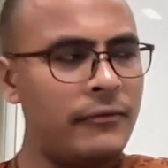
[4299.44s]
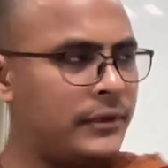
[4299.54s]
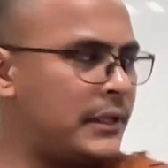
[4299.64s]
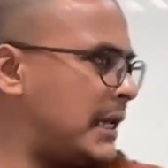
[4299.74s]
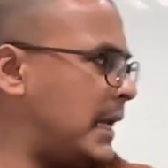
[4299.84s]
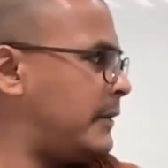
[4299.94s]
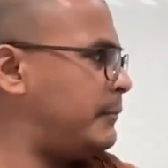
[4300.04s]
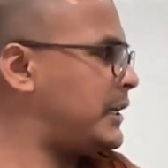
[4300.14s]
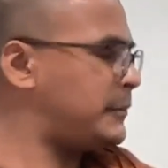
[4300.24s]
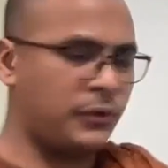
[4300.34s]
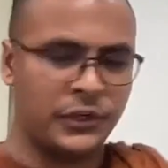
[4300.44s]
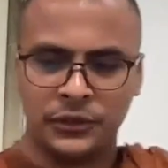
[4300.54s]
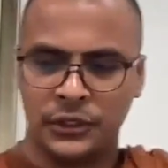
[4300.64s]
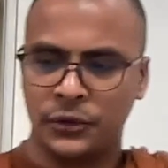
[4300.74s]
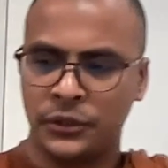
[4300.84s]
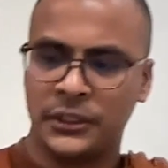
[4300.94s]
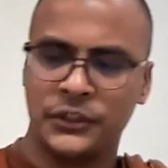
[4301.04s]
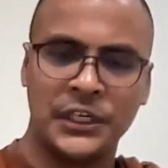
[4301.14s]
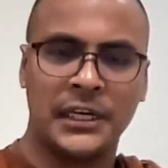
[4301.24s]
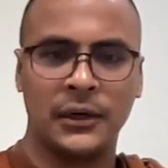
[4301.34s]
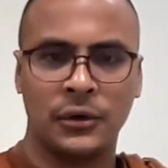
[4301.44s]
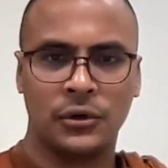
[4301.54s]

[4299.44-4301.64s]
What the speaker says: like, let's put in, the chicken